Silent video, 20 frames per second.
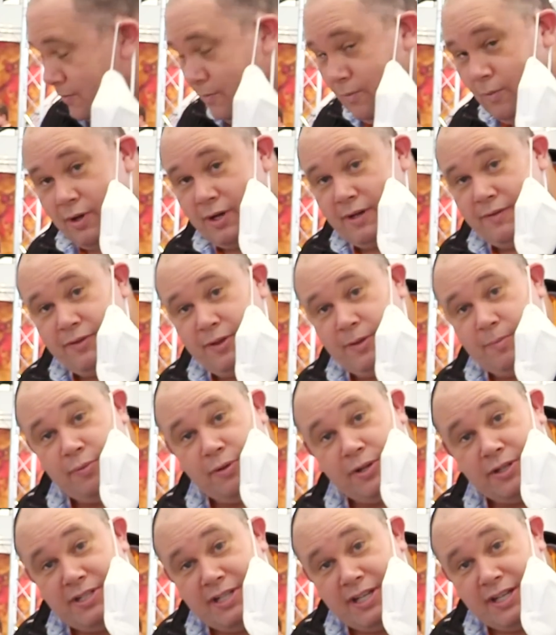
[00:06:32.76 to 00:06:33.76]
one of the
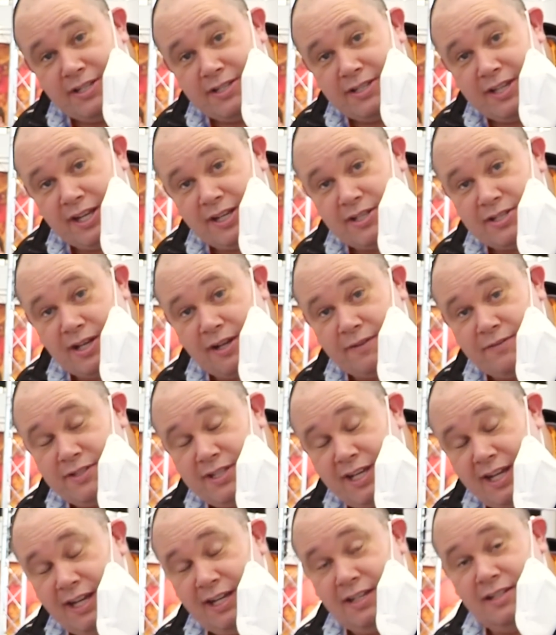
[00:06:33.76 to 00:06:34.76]
prettiest things I've
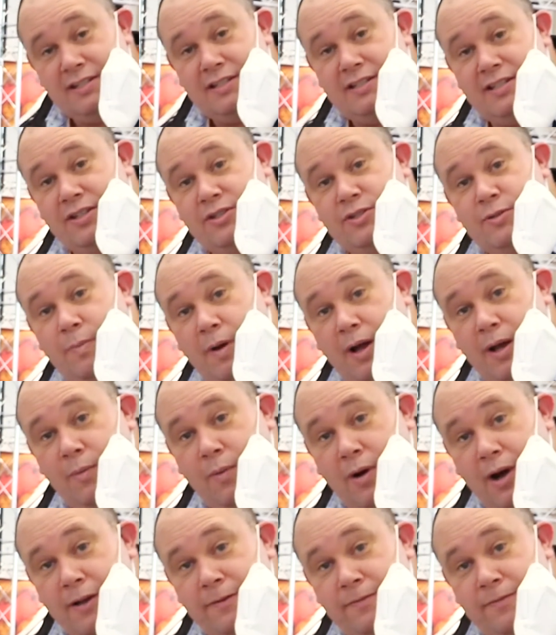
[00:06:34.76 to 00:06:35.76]
seen since my
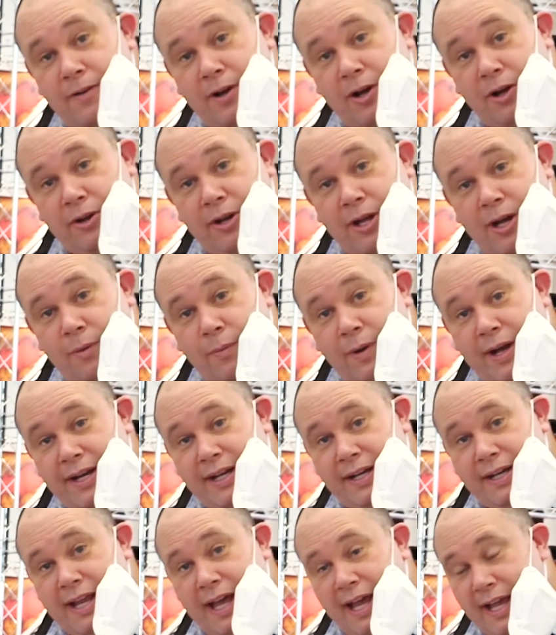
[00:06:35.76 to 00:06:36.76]
wife on her
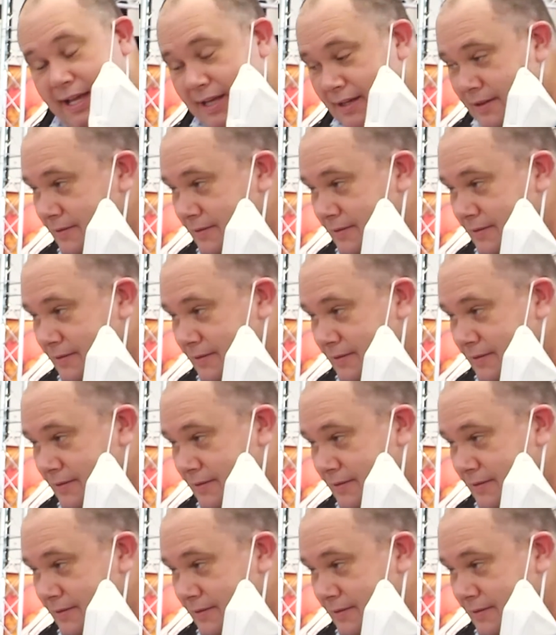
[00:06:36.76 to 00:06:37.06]
wedding day.